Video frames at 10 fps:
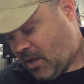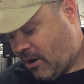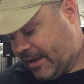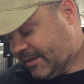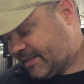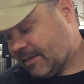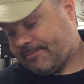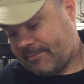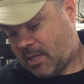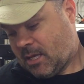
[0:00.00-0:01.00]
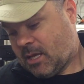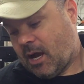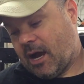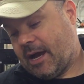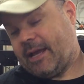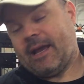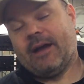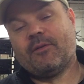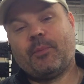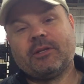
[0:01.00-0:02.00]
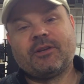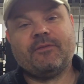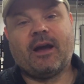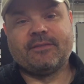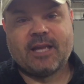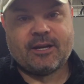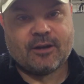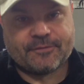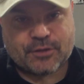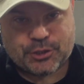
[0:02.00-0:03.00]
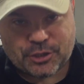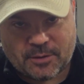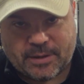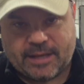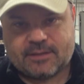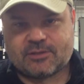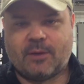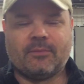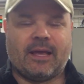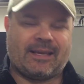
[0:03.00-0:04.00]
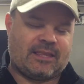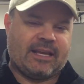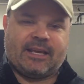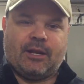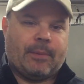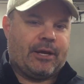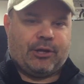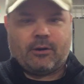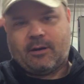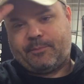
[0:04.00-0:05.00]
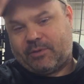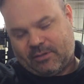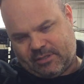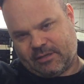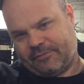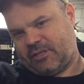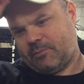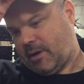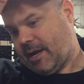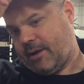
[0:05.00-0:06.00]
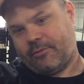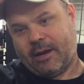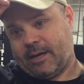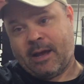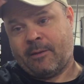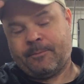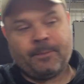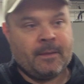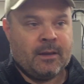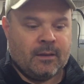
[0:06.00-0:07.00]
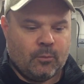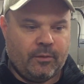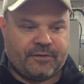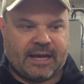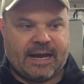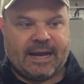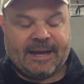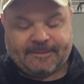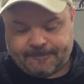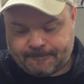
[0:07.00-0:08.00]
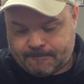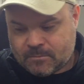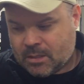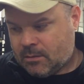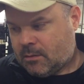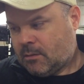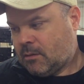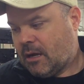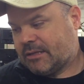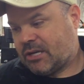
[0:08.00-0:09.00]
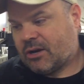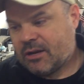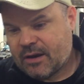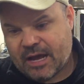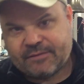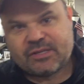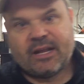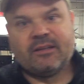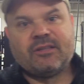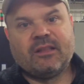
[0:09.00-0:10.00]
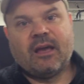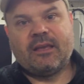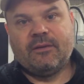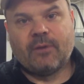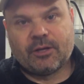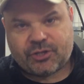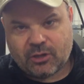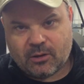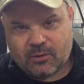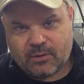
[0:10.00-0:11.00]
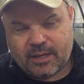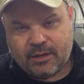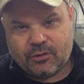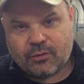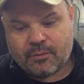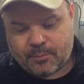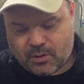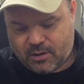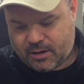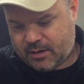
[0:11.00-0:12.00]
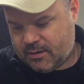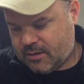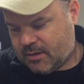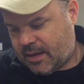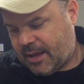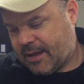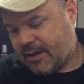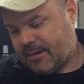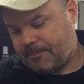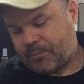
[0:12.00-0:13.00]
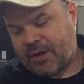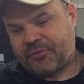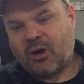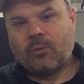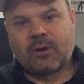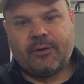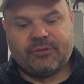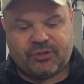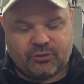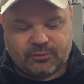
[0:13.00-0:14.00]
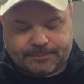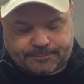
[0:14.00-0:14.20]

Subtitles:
All right, listen. I have a bunch of knives headed off to Germany, so I'm like thinking about Europe. Some stuff's in my head right now. We've got a ton of knives headed to the IWA show in Nuremberg, and I thought what I would do